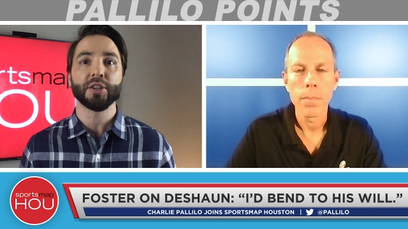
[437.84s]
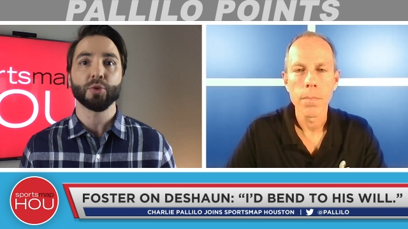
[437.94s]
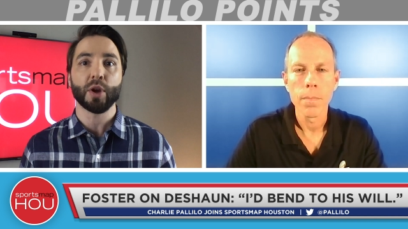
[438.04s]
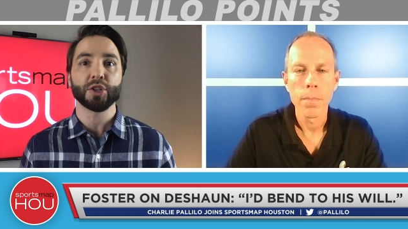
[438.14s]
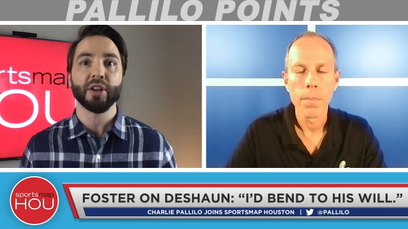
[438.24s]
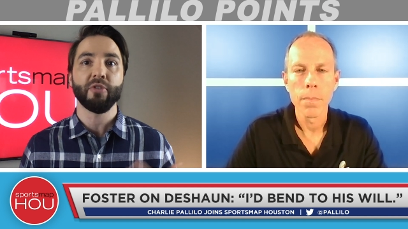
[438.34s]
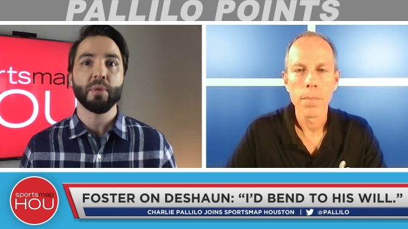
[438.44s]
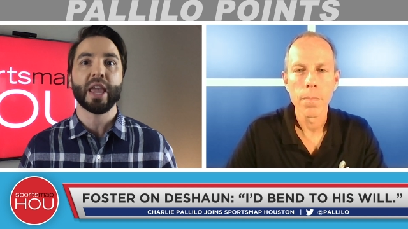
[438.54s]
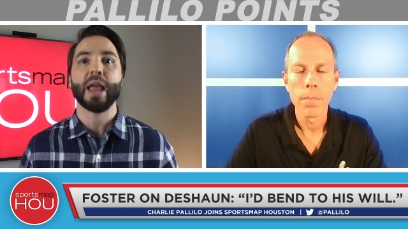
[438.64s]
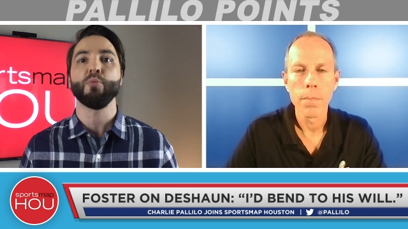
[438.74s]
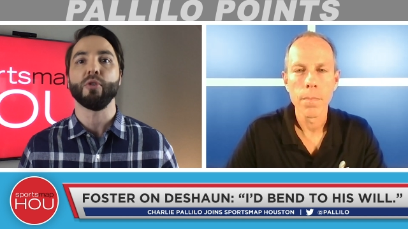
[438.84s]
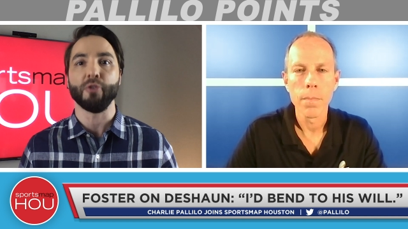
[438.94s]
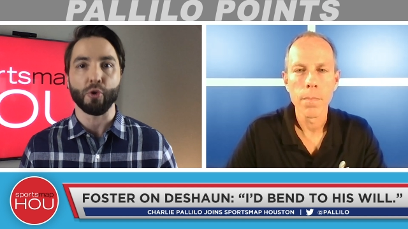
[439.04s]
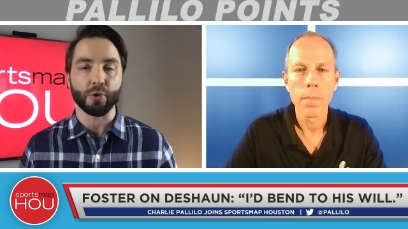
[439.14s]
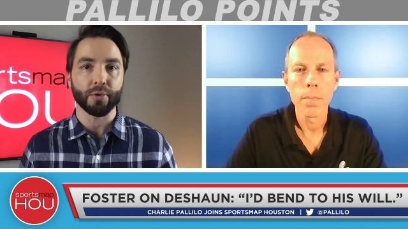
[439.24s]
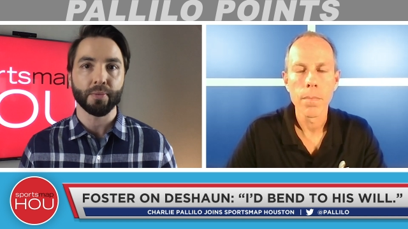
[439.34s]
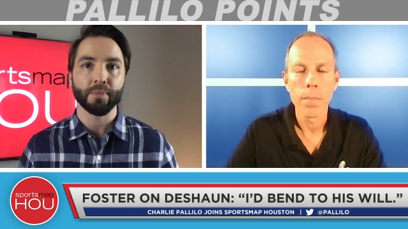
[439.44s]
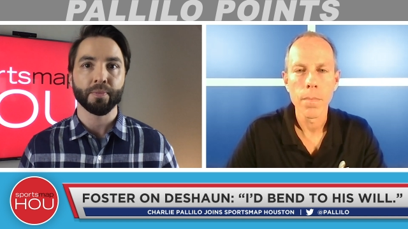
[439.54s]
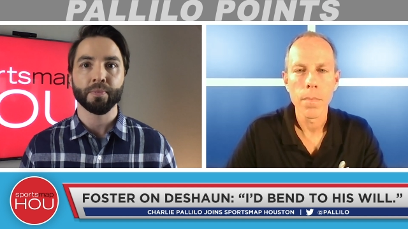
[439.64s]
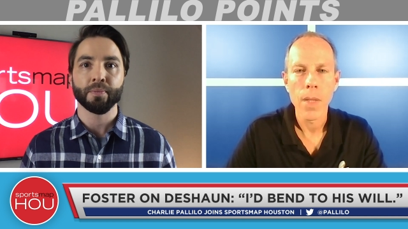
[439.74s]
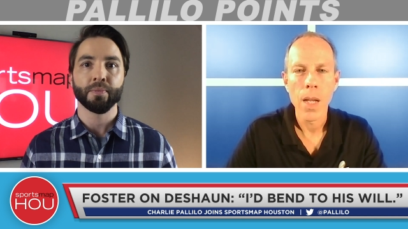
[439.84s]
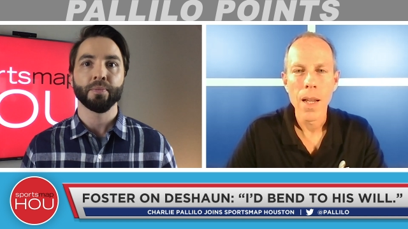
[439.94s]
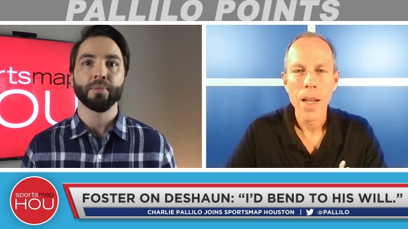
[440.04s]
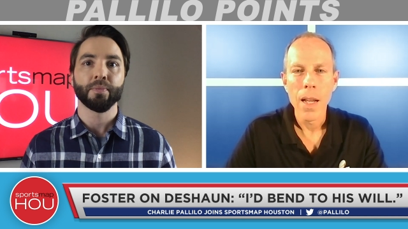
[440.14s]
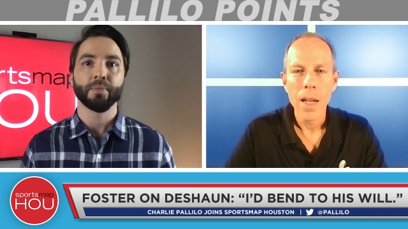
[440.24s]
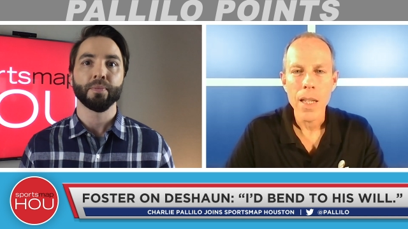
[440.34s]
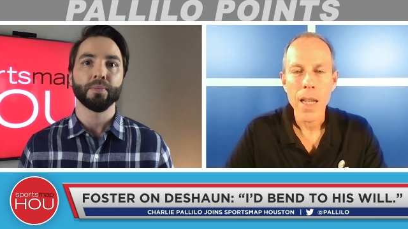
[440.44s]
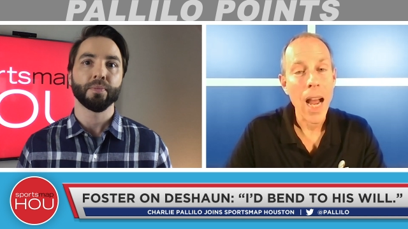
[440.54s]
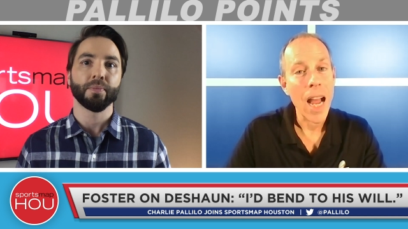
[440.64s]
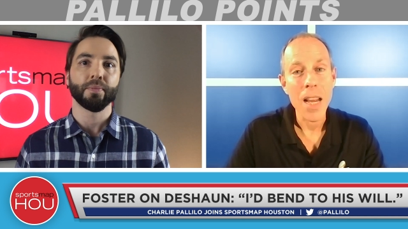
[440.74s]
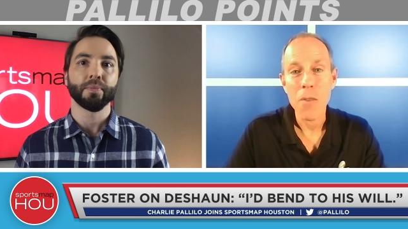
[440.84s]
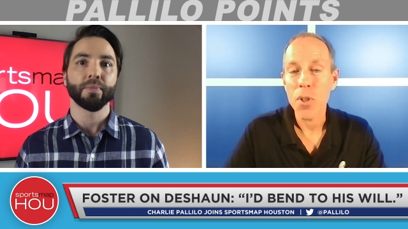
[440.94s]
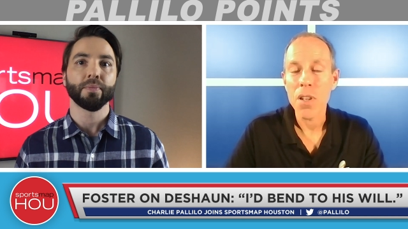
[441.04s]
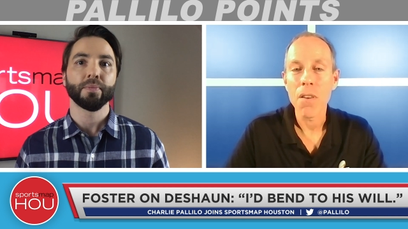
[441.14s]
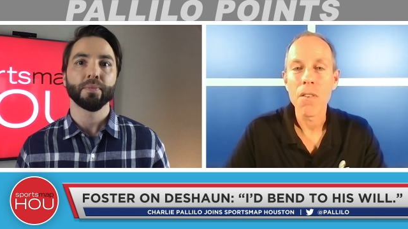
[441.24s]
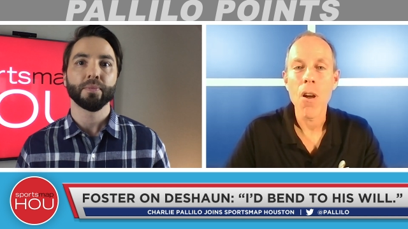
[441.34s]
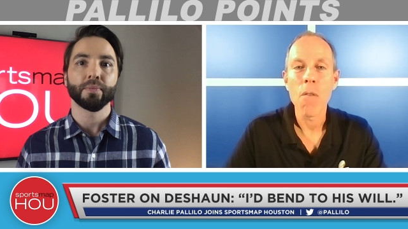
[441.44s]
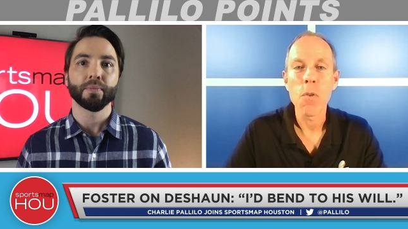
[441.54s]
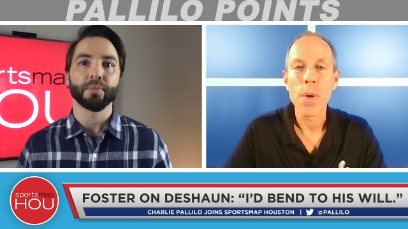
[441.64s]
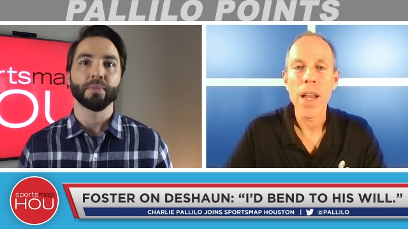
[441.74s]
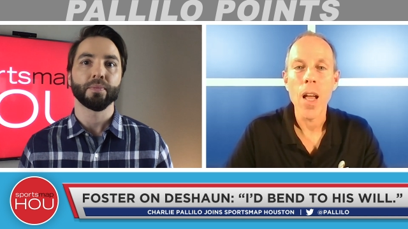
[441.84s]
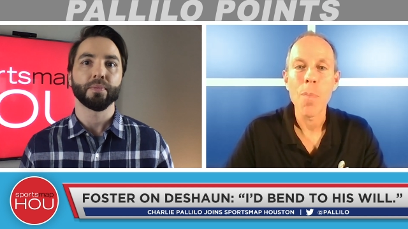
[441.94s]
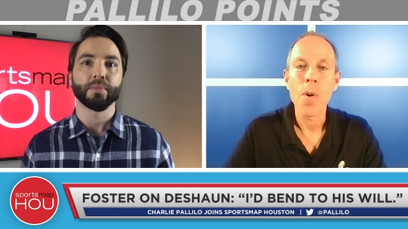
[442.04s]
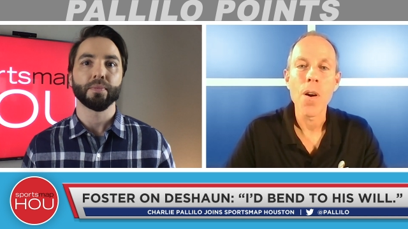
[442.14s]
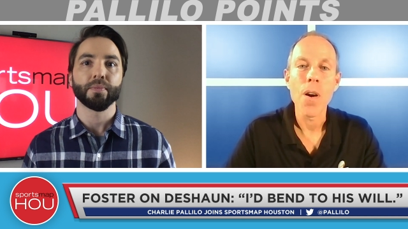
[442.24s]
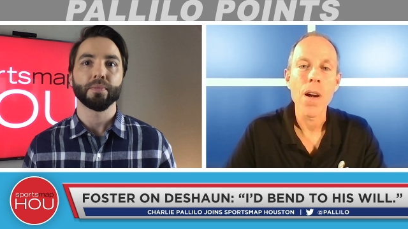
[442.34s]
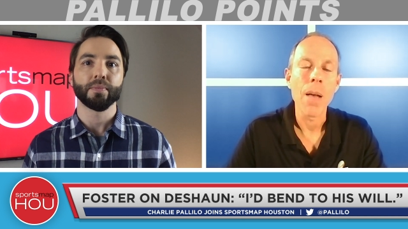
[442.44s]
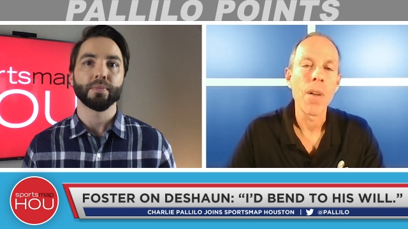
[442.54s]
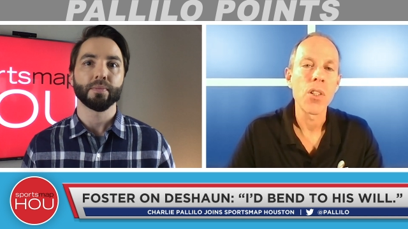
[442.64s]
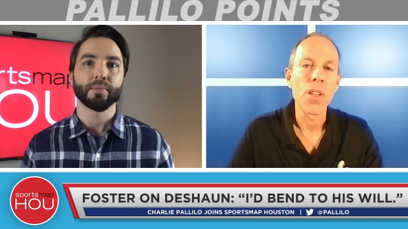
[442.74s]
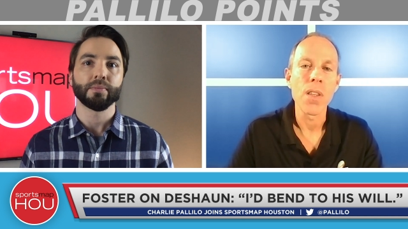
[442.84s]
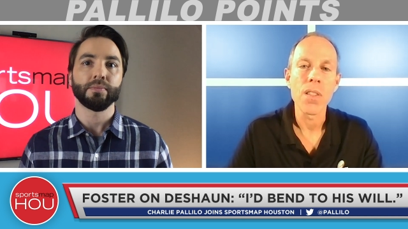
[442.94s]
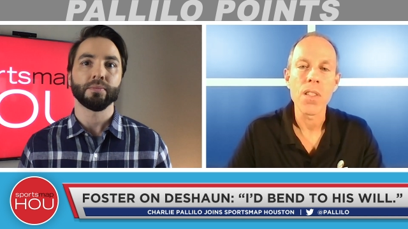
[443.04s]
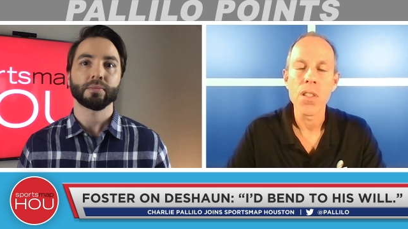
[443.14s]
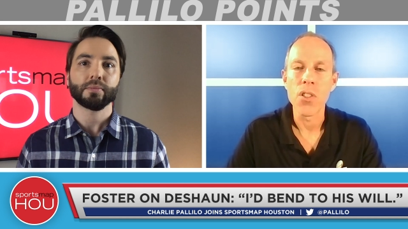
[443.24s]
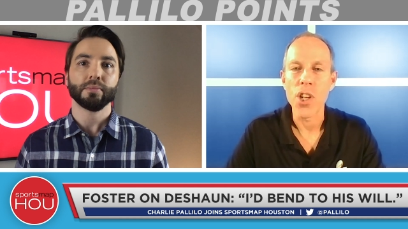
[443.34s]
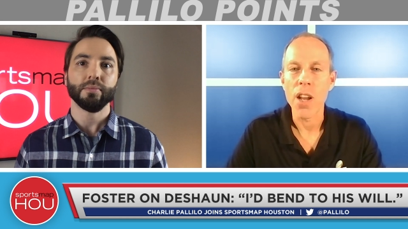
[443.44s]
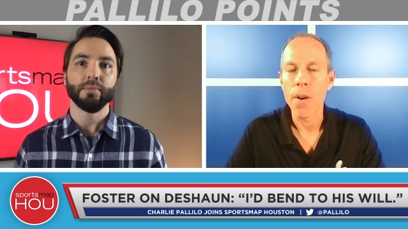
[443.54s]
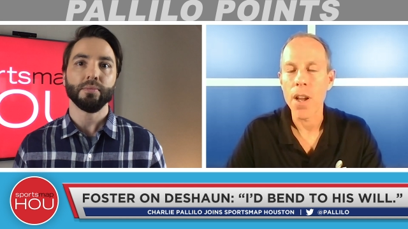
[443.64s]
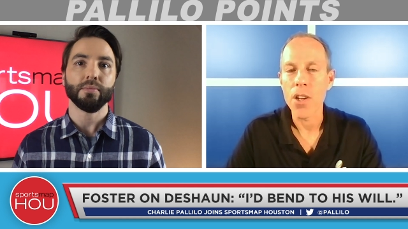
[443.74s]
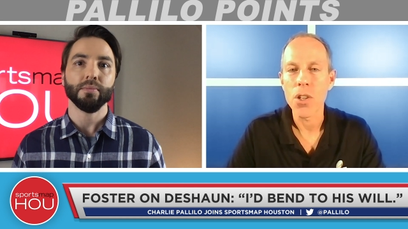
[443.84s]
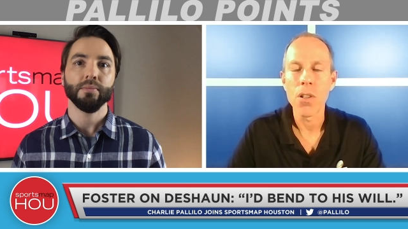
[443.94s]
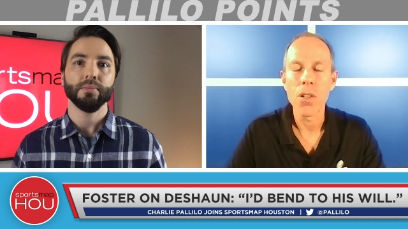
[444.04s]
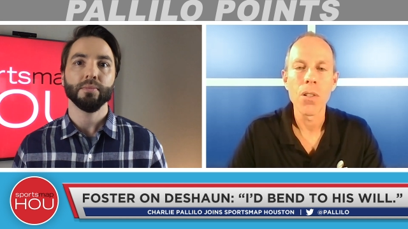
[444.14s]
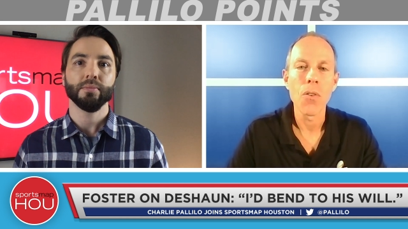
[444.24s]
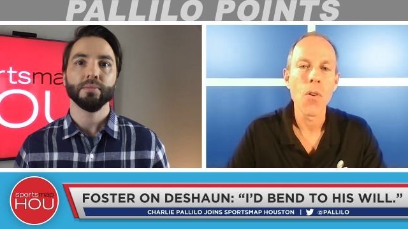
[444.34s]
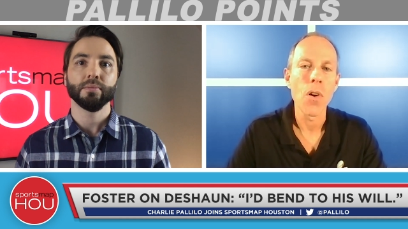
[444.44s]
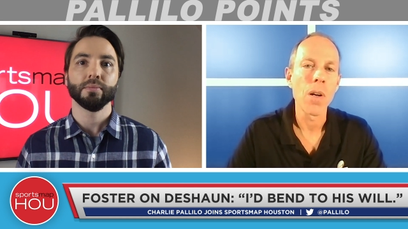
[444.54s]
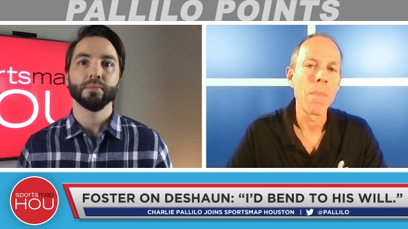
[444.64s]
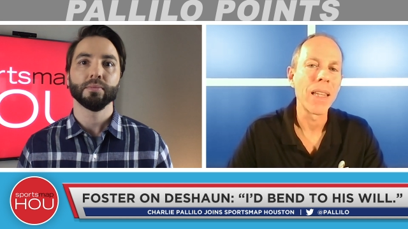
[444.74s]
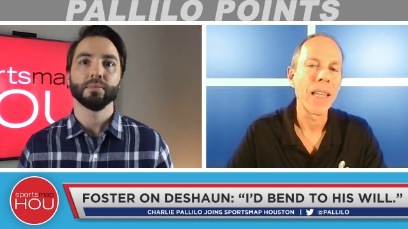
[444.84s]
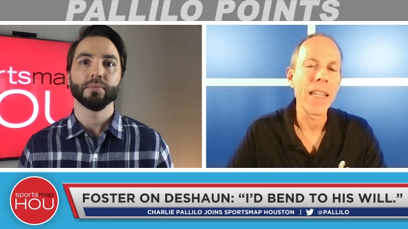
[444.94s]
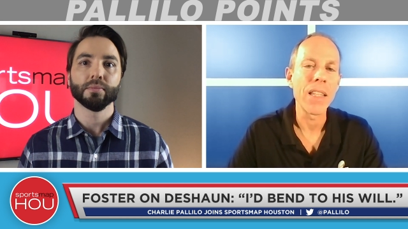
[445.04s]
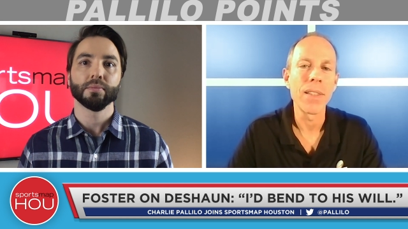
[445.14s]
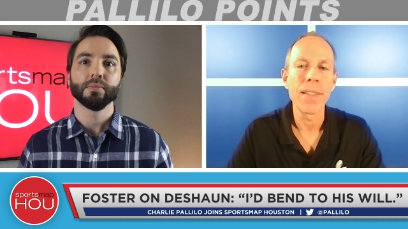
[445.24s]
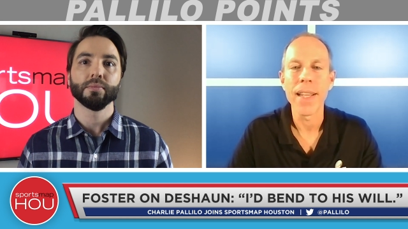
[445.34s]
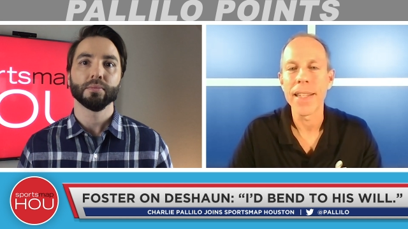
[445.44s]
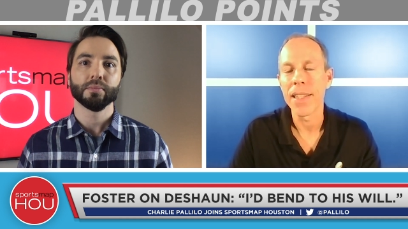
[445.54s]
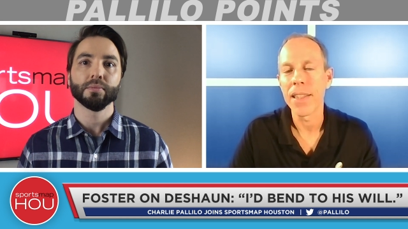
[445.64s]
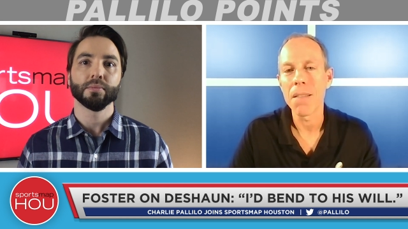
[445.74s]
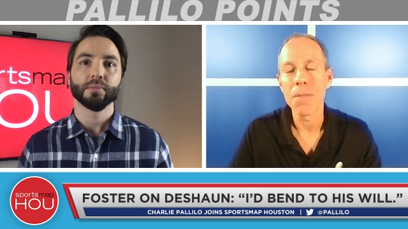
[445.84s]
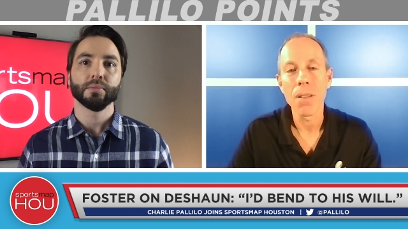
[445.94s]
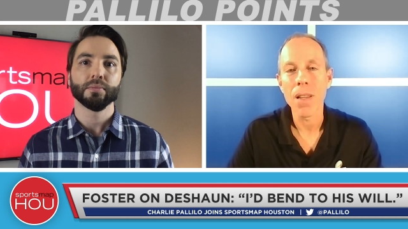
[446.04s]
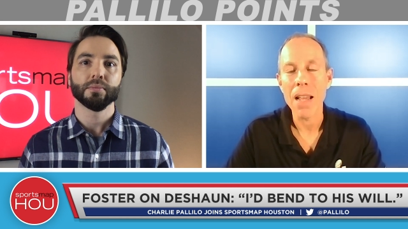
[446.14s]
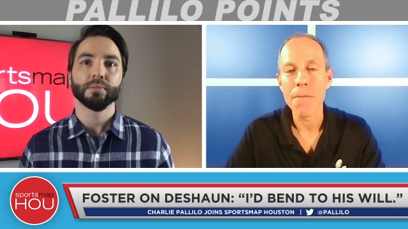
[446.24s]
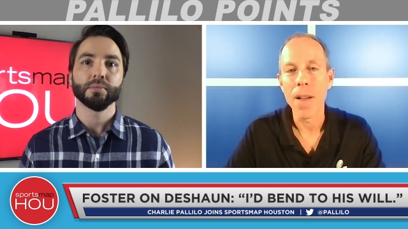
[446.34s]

Speaker 1: situation if he became more vocal?
Speaker 2: Yeah, I really don't know if it would help or hurt how much of this is generational or millennial that you live your life